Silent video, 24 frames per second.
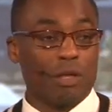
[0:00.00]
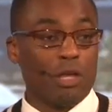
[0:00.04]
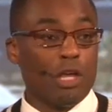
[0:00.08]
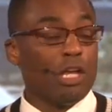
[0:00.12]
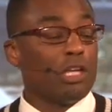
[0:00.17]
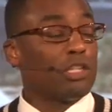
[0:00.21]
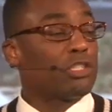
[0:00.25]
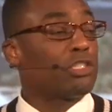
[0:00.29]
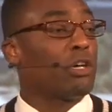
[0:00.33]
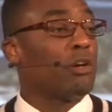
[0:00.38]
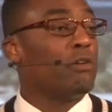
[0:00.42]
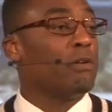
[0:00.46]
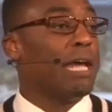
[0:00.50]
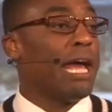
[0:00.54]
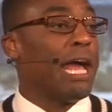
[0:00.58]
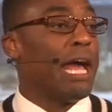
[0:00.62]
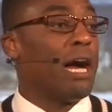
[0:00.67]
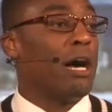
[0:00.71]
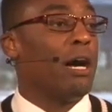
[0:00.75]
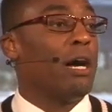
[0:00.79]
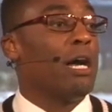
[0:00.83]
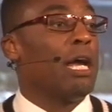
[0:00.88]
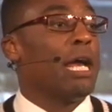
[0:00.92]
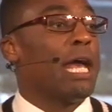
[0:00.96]
So
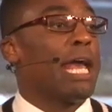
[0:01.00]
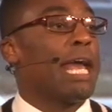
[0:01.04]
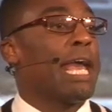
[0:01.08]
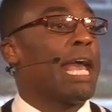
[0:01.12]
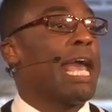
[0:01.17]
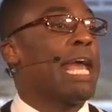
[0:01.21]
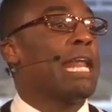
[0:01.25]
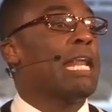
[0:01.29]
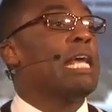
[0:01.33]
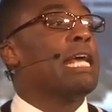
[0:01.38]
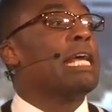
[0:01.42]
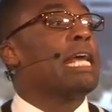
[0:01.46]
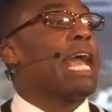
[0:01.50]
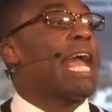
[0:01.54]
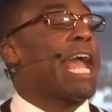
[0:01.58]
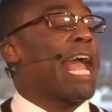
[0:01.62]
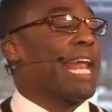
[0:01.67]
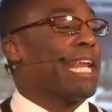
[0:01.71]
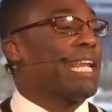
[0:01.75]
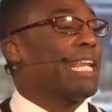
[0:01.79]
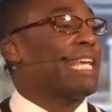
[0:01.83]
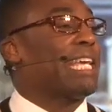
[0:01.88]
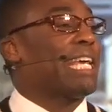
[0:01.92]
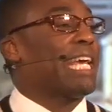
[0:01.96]
now,
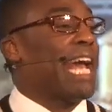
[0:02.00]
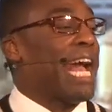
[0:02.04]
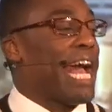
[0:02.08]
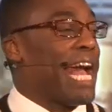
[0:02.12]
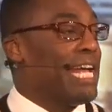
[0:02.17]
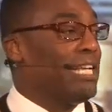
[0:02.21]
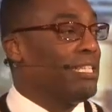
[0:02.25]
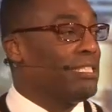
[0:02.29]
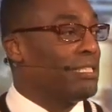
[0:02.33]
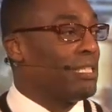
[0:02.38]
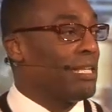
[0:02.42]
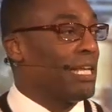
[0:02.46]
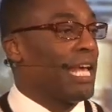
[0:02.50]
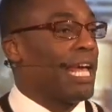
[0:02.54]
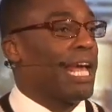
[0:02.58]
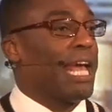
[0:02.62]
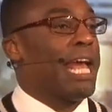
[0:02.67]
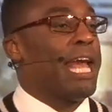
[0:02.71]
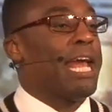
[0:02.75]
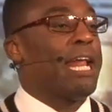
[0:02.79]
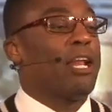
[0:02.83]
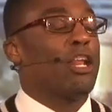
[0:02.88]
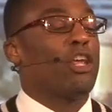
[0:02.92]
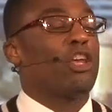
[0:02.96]
encased
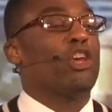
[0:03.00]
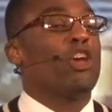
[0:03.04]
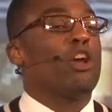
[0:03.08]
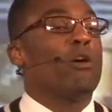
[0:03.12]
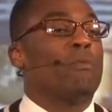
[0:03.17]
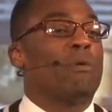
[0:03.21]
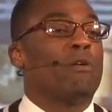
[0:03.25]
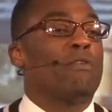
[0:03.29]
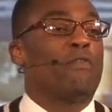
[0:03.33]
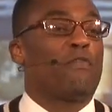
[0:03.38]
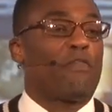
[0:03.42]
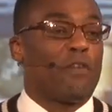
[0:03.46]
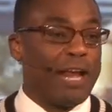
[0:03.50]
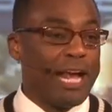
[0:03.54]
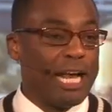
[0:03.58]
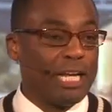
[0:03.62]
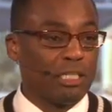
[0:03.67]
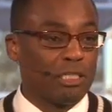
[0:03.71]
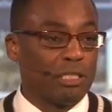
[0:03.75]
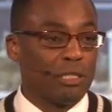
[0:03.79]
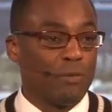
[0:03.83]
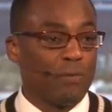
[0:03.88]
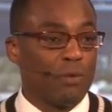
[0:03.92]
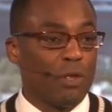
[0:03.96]
in human flesh
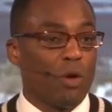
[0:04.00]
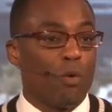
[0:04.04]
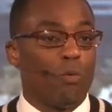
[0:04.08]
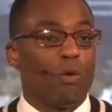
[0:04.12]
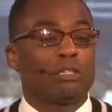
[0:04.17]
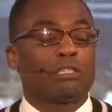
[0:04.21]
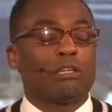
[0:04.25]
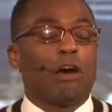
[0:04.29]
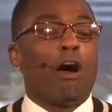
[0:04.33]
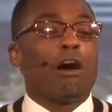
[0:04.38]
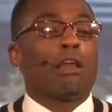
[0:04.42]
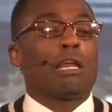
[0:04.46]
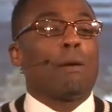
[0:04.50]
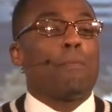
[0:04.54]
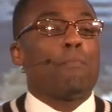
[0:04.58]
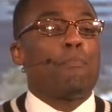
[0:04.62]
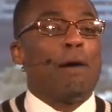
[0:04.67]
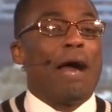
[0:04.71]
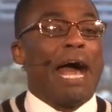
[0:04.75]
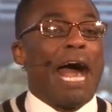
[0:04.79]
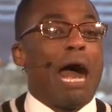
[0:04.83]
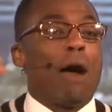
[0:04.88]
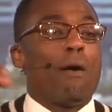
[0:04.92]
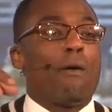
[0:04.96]
was all the
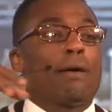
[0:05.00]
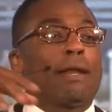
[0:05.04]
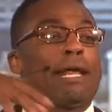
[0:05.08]
power